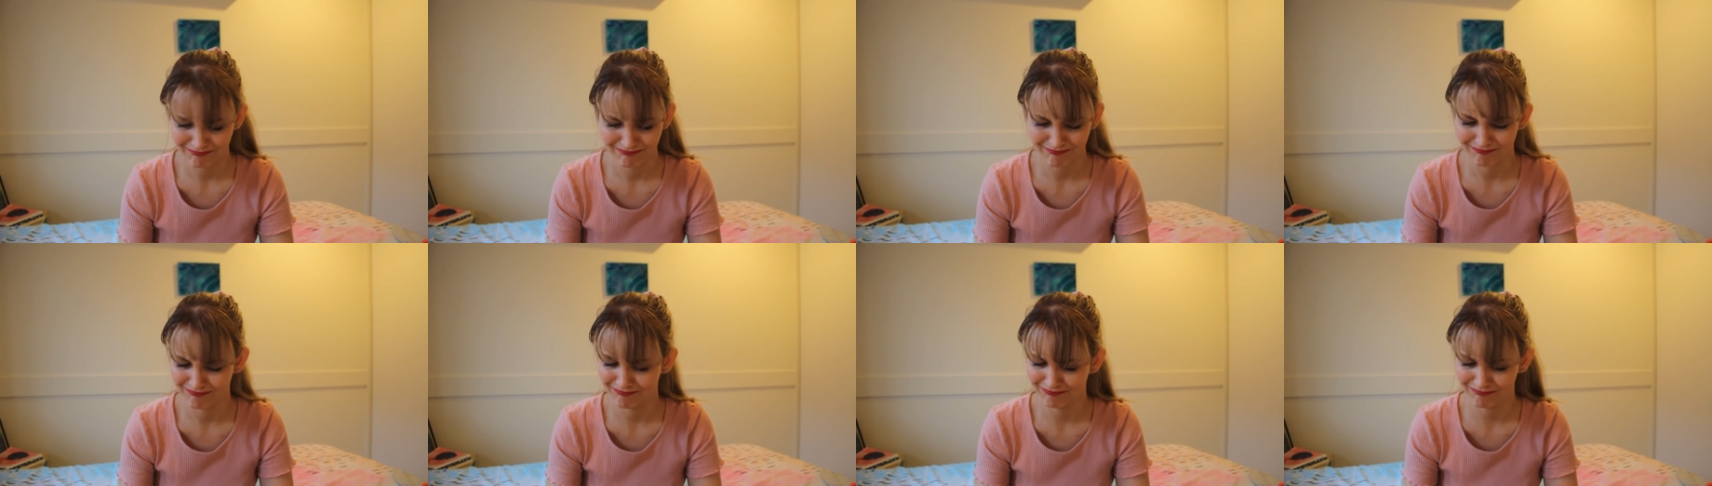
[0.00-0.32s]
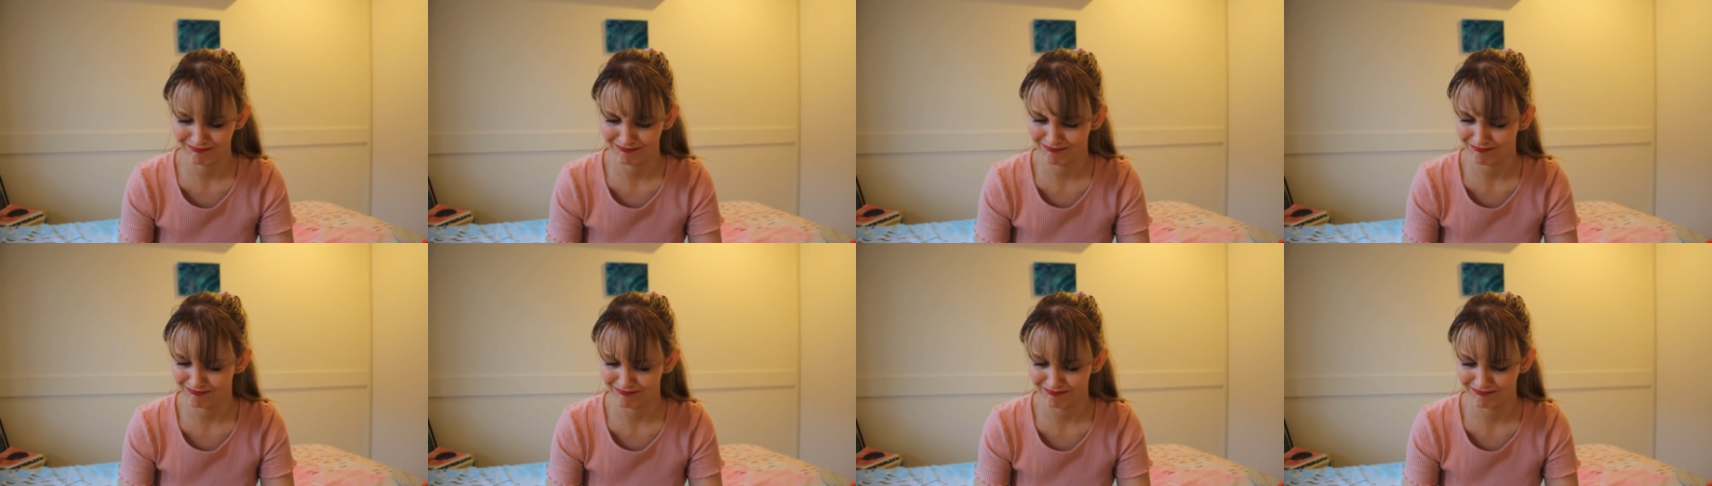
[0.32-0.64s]

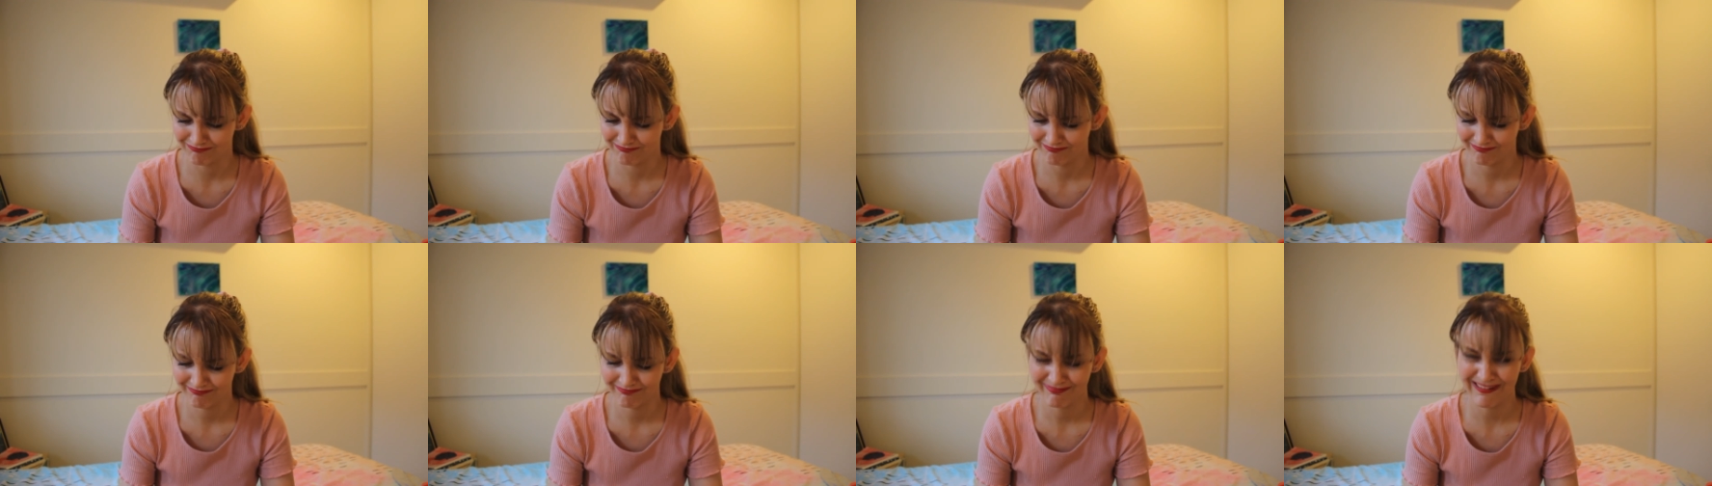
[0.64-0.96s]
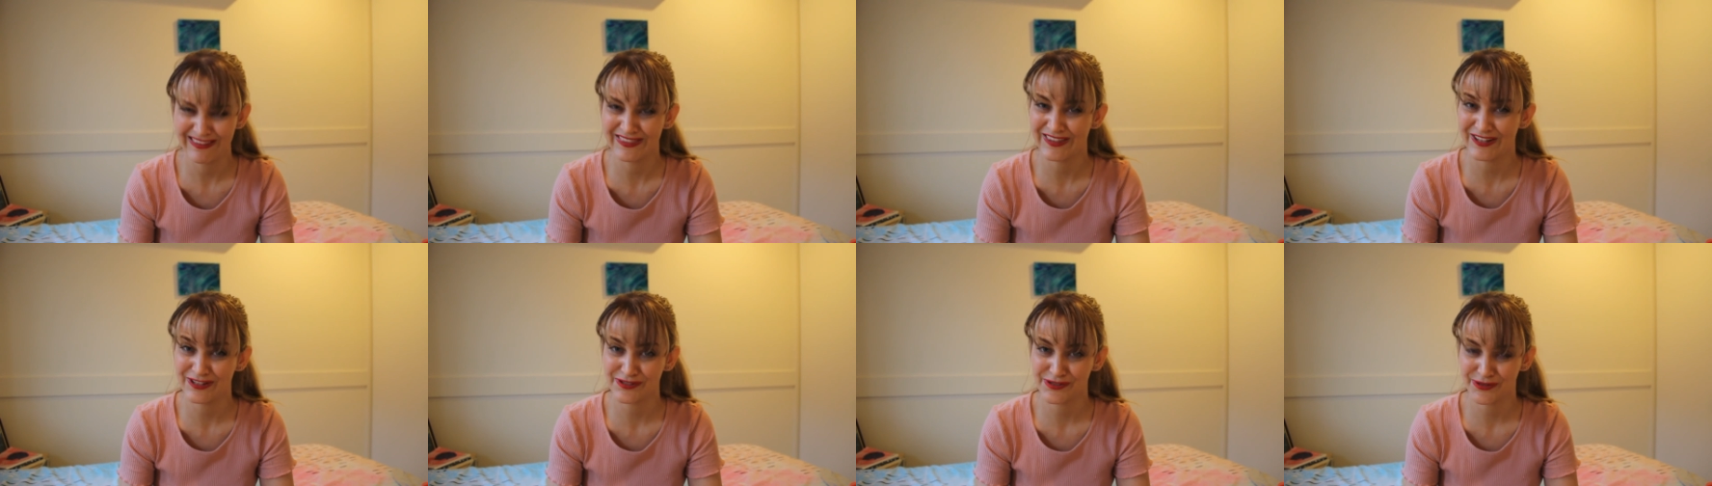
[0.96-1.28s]
And
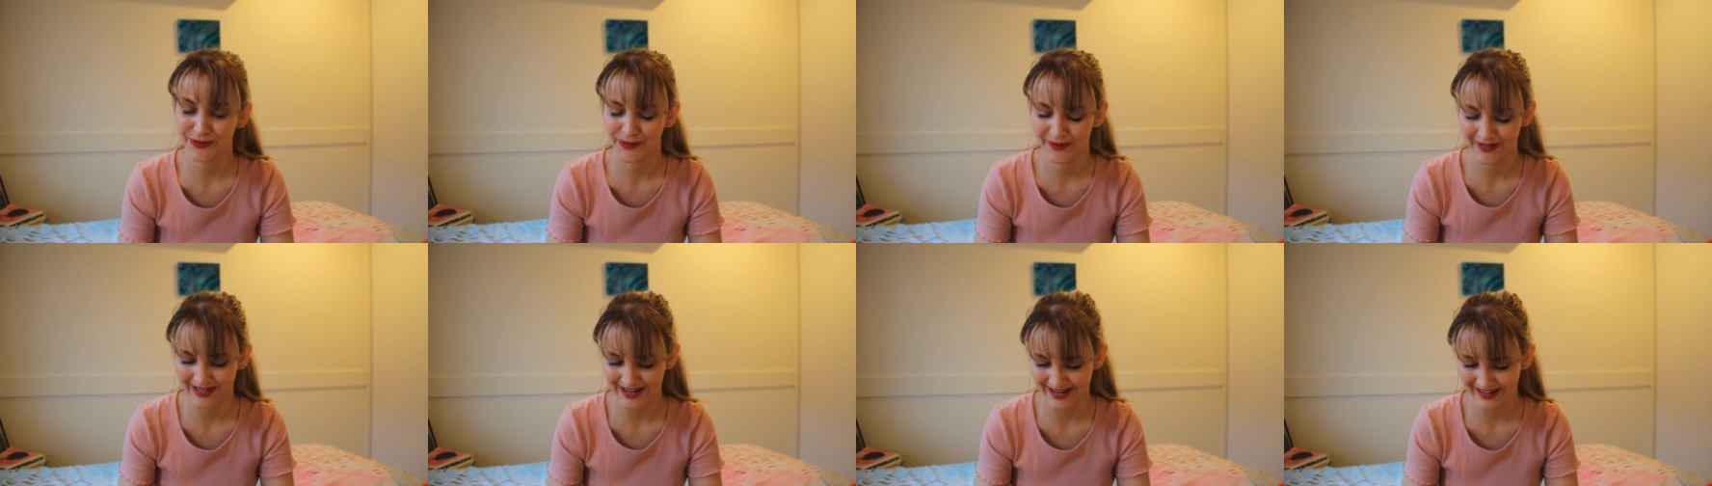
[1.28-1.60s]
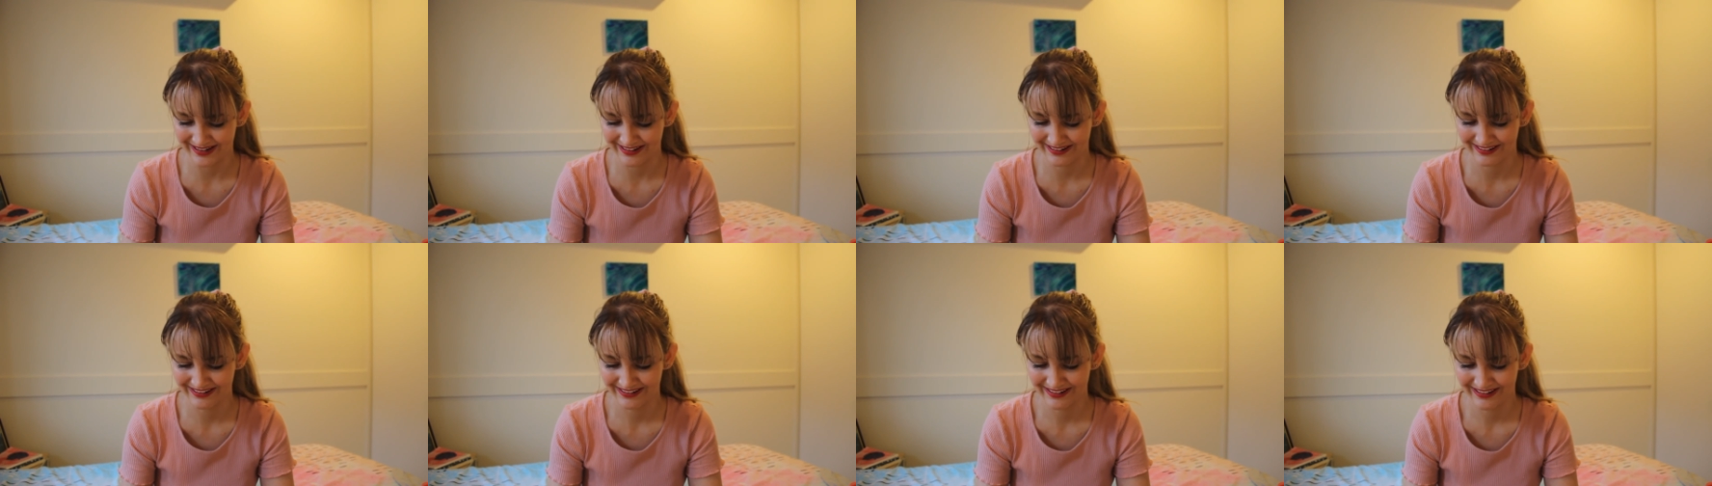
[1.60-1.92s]
that's
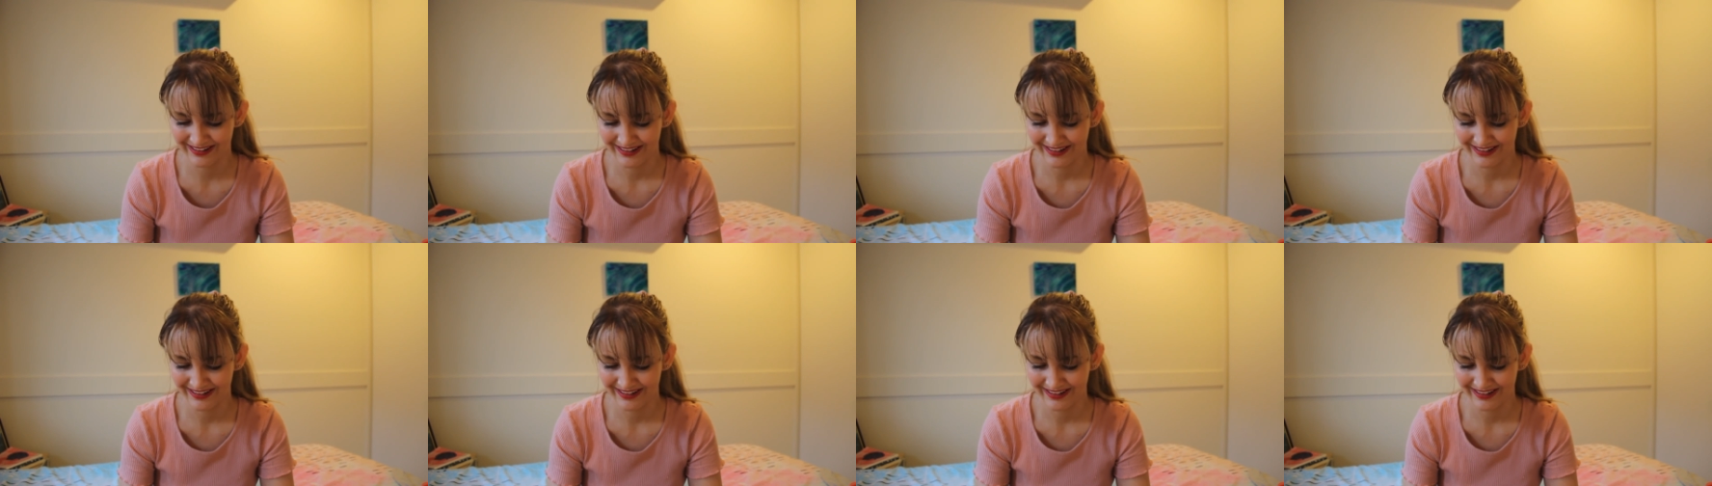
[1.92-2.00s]
okay.